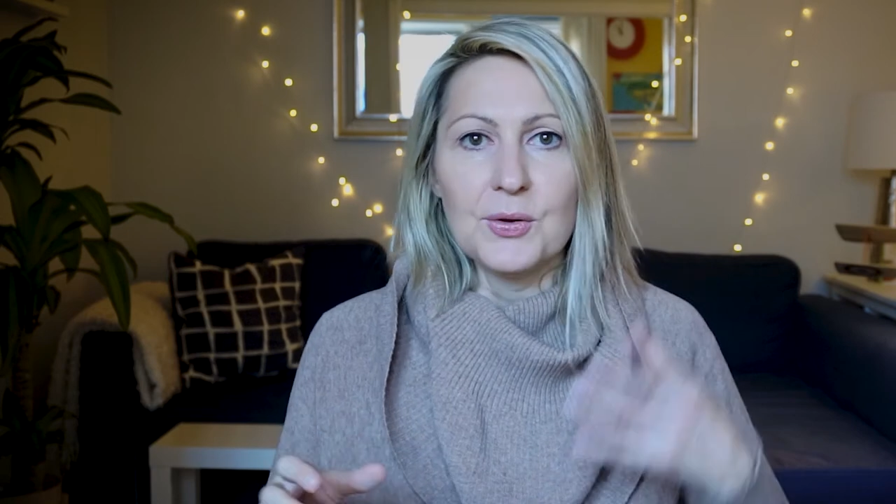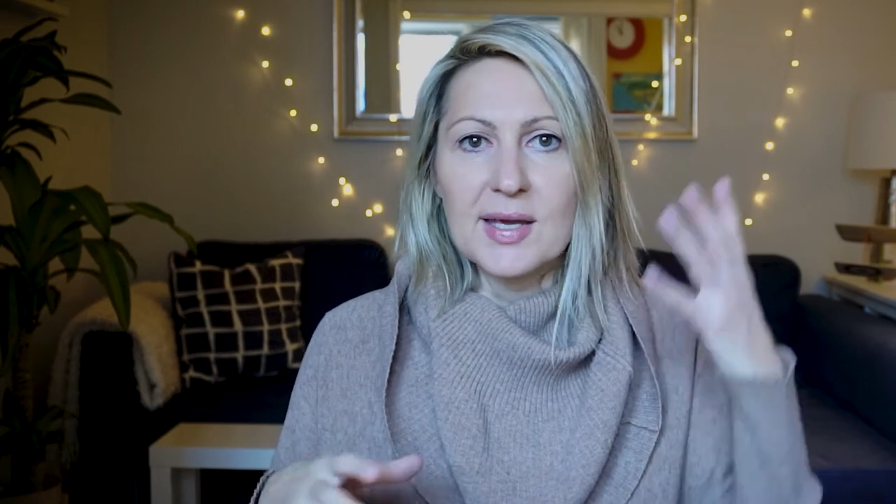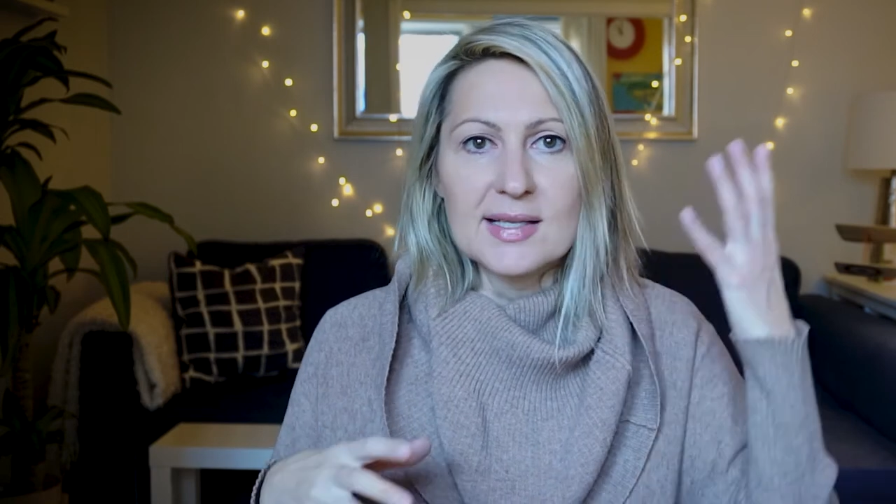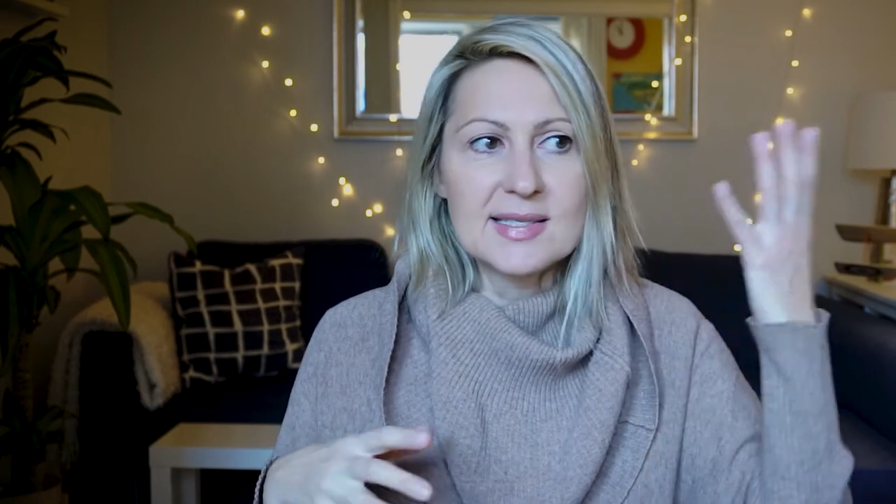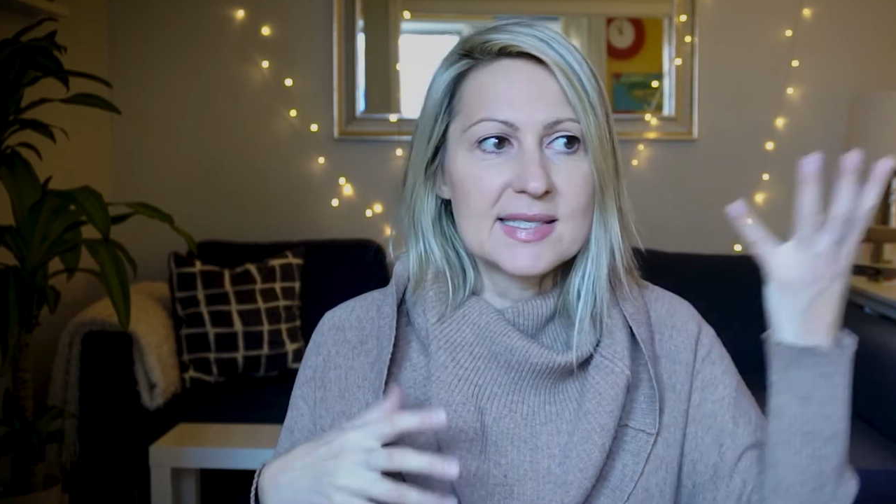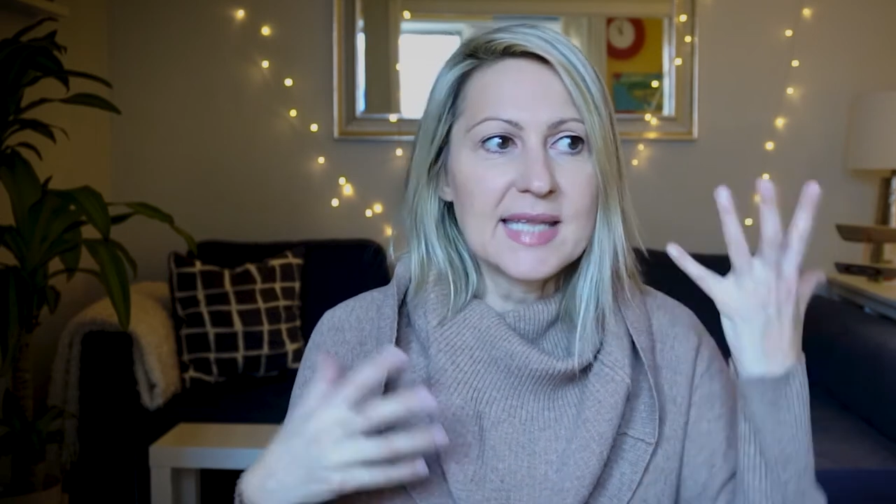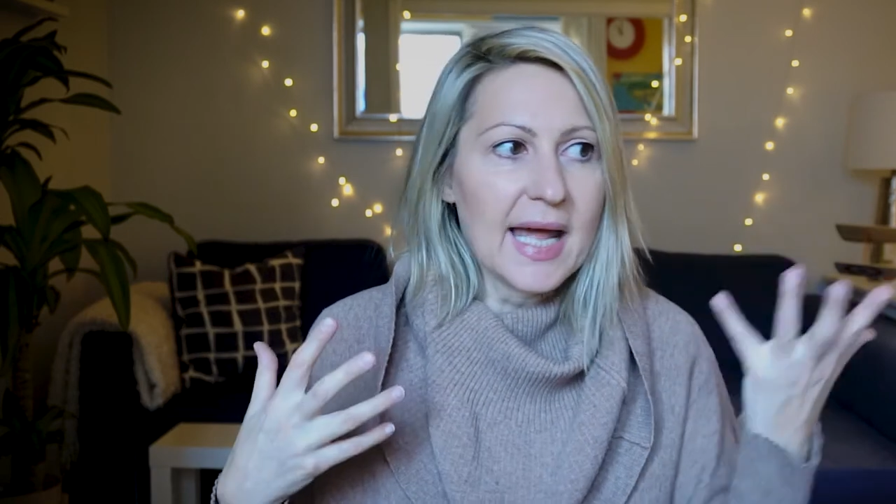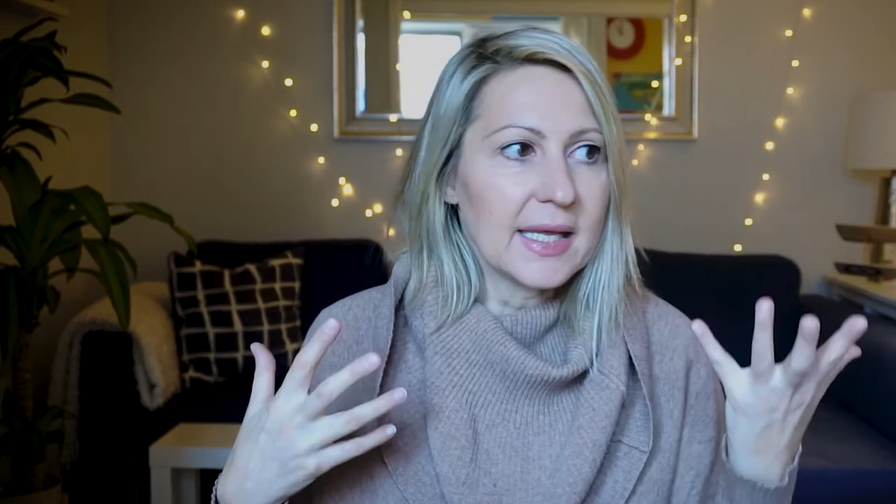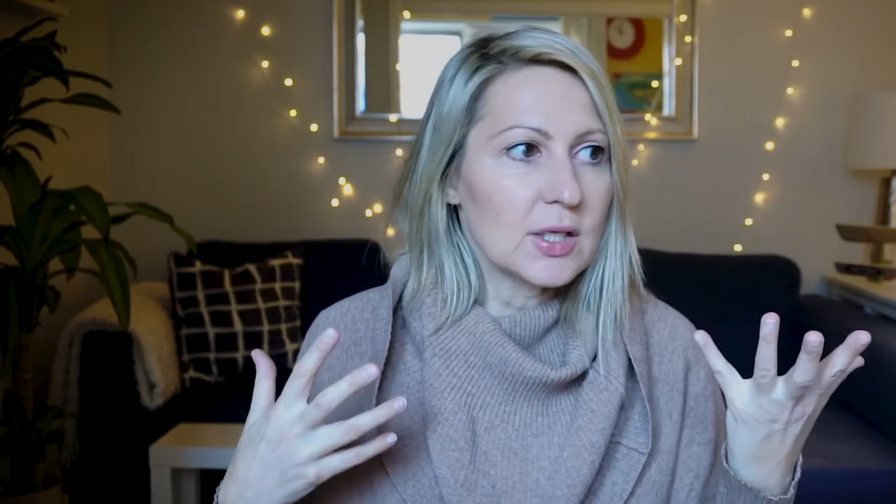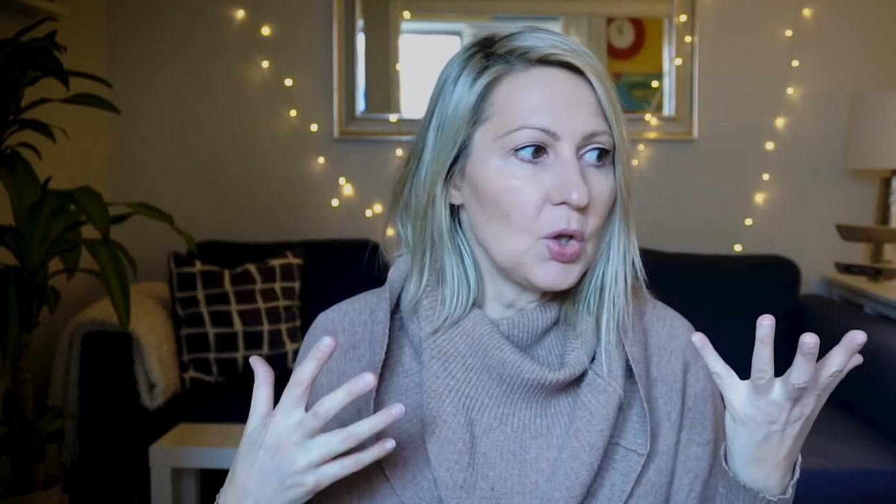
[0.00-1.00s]
you get
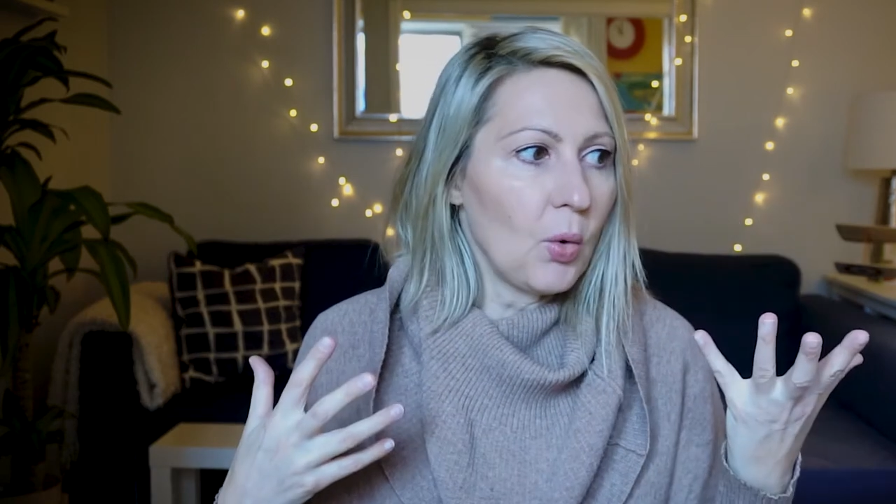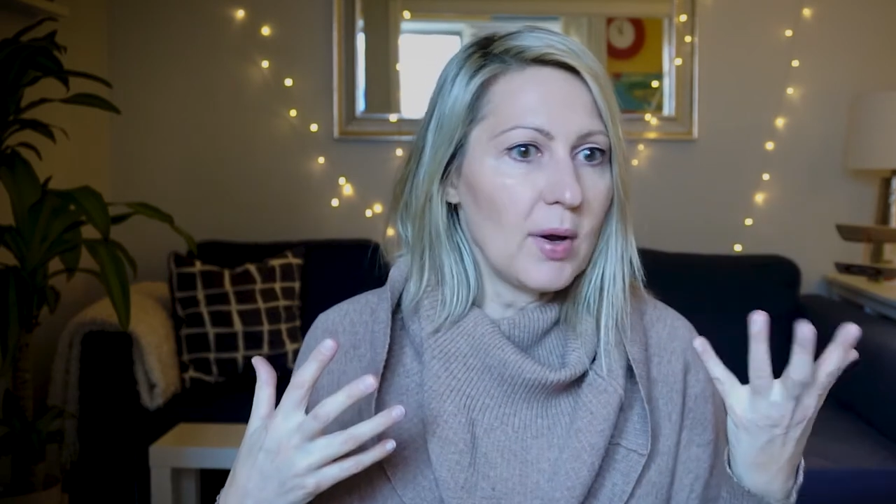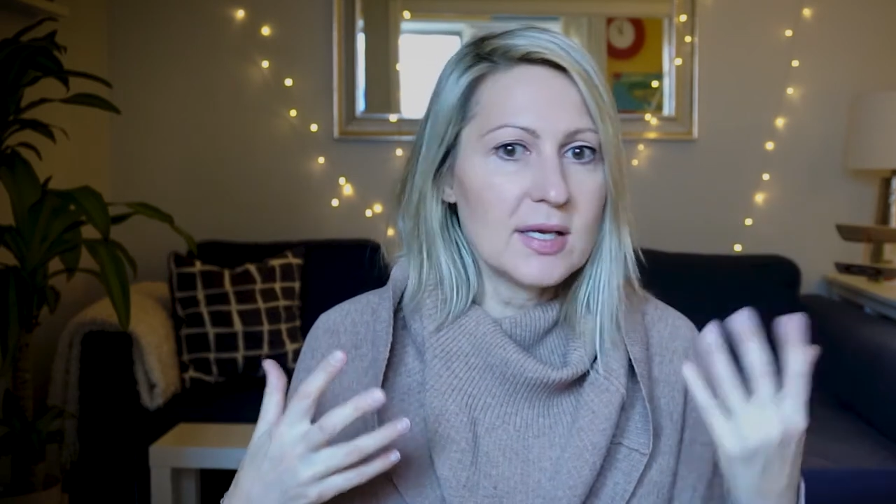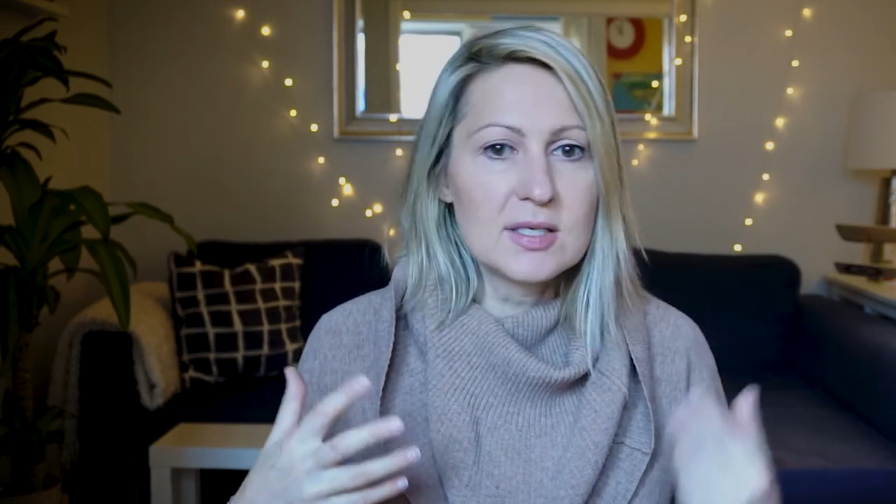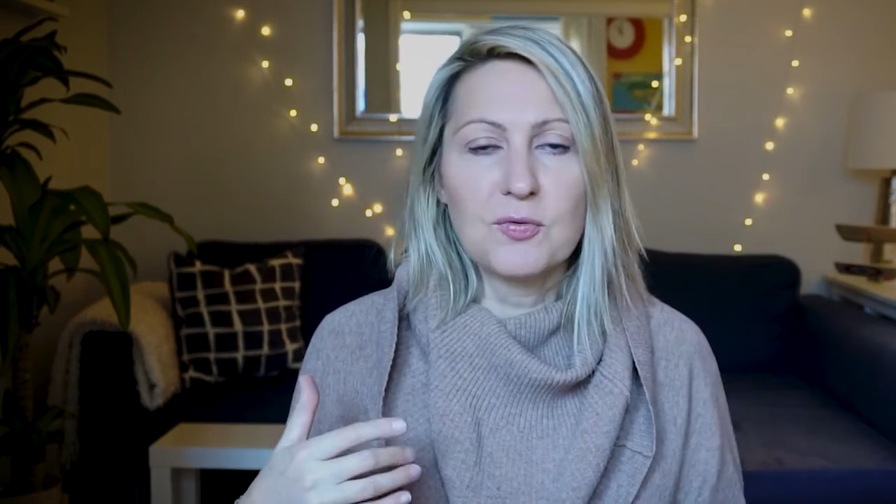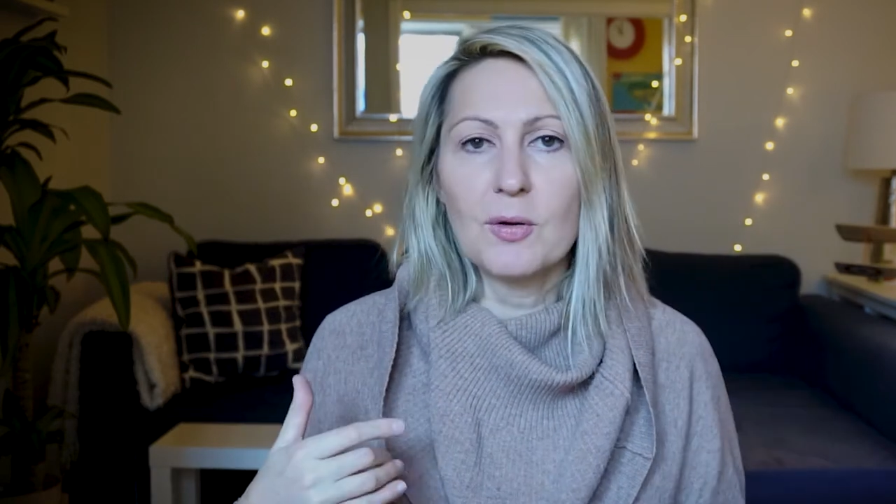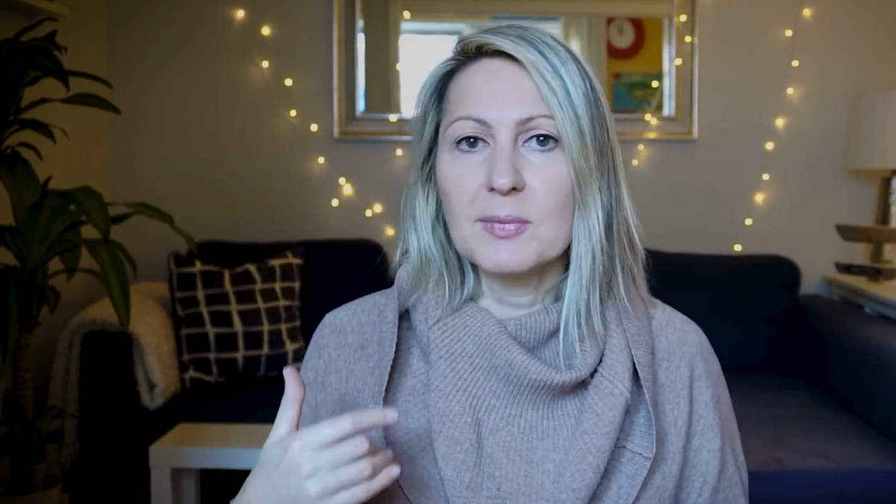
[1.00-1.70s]
static noise